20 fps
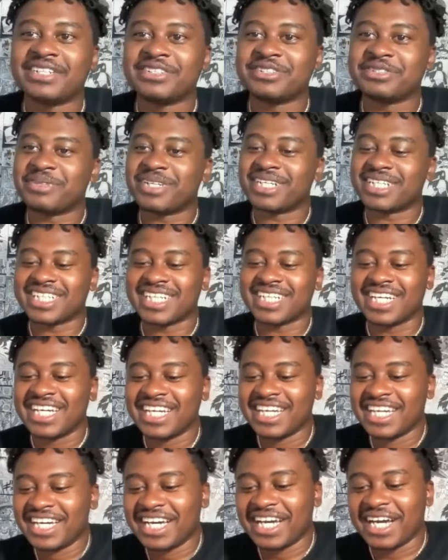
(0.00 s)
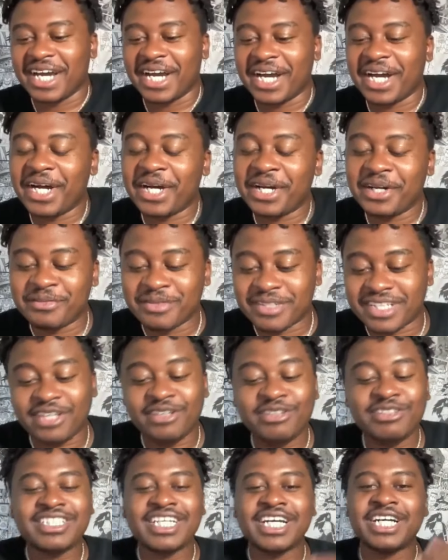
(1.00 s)
I respect that. Um,
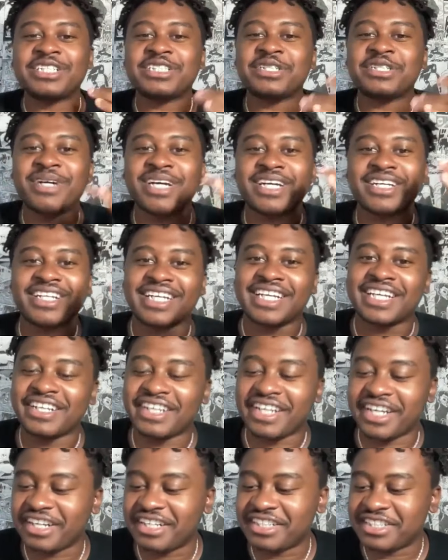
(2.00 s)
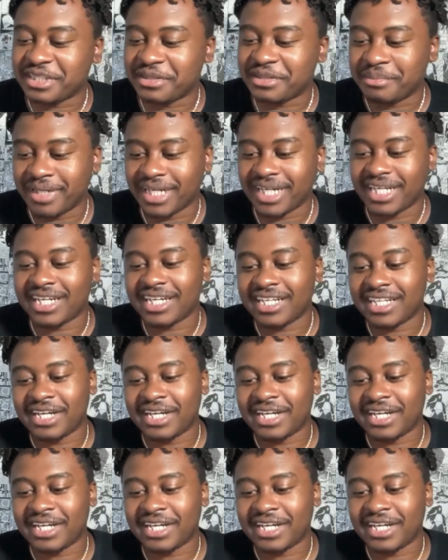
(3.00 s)
can you tell us about like your character Becca?